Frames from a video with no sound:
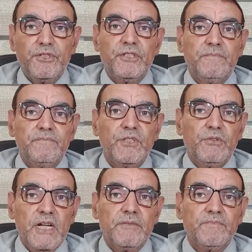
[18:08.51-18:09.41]

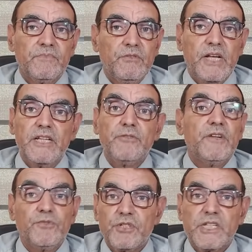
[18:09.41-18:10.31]
and you
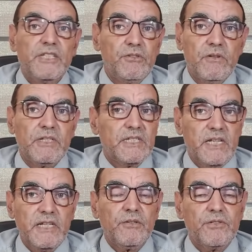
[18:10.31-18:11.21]
have to schedule these
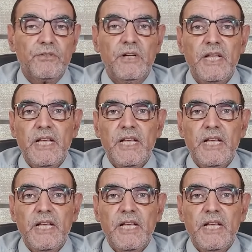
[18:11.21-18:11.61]
things also.